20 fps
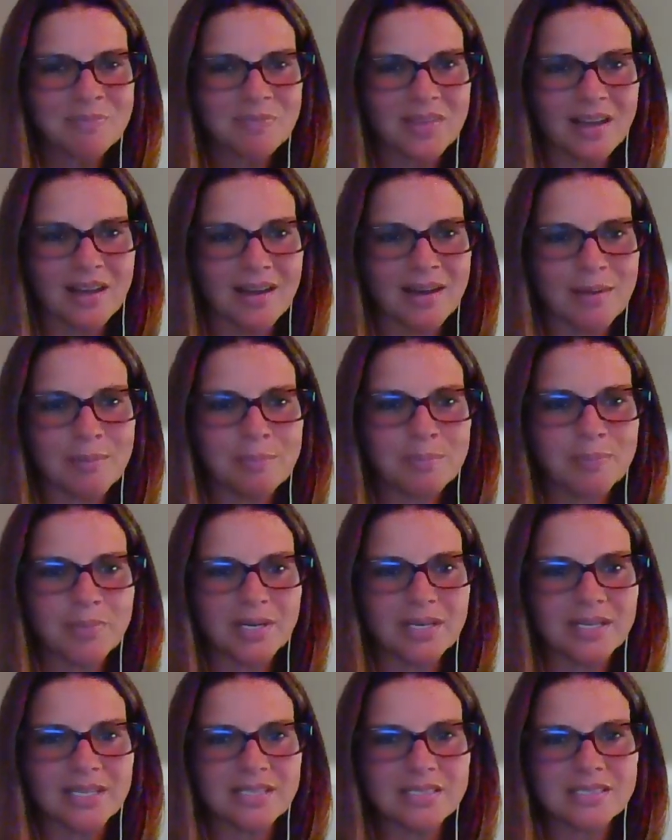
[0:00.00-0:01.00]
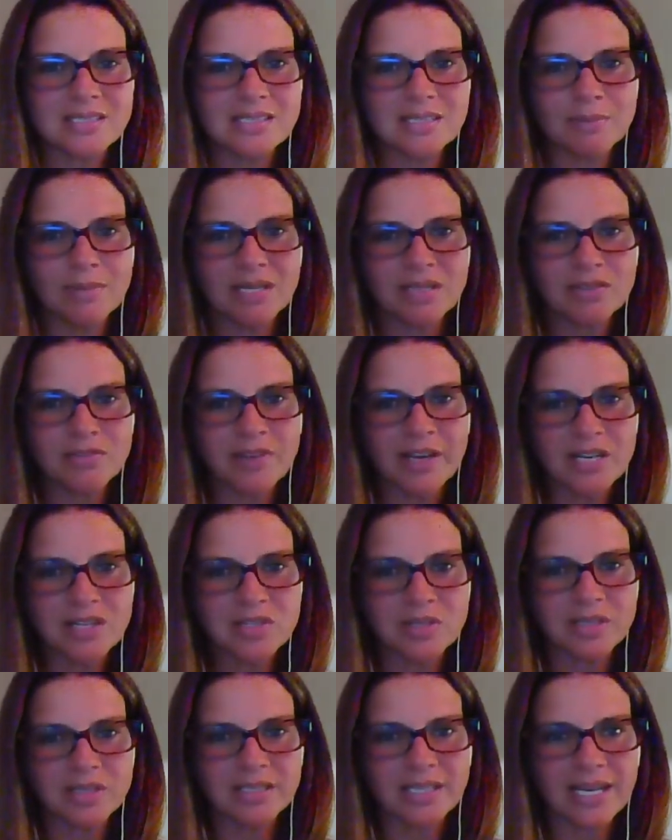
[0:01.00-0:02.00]
but it's the
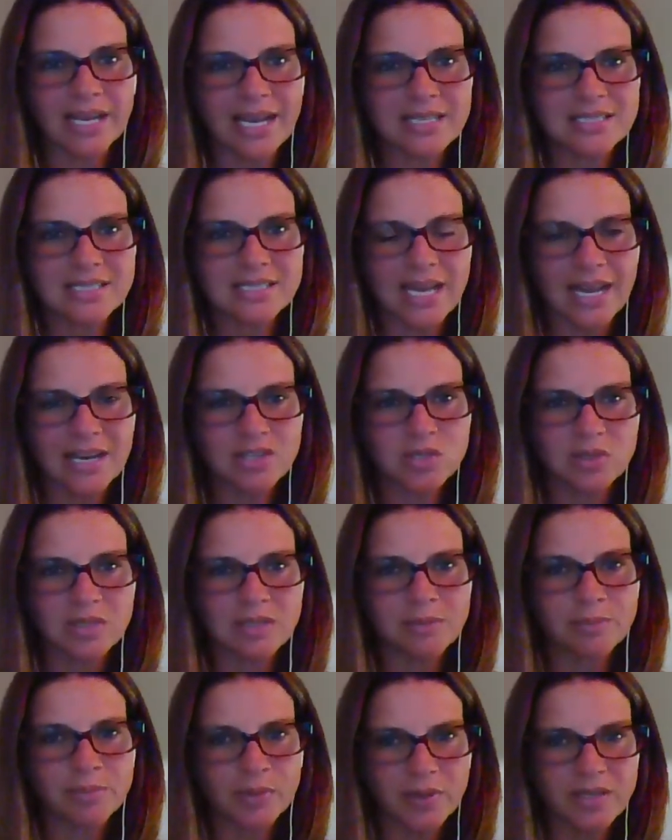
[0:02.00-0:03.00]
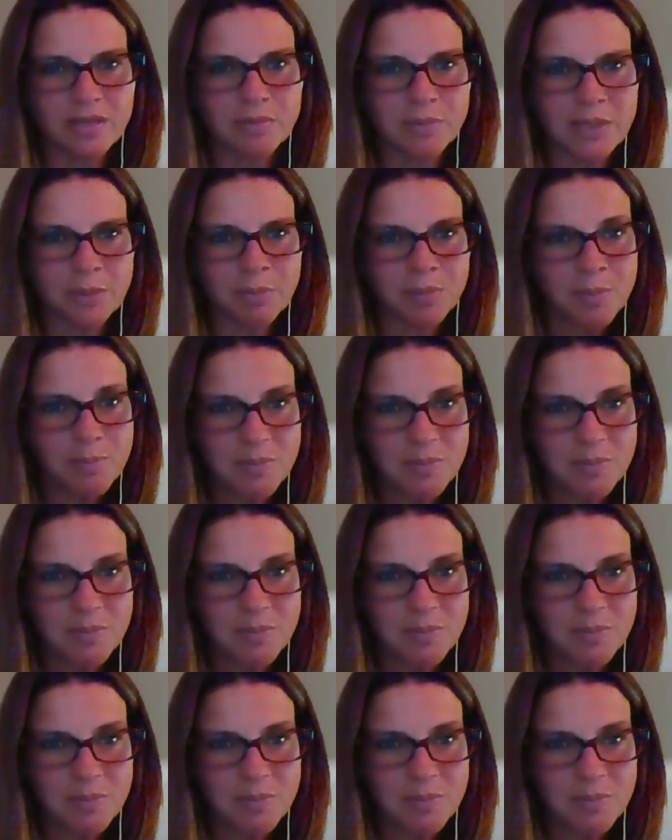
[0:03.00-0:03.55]
manufacturing that has to actually employ the people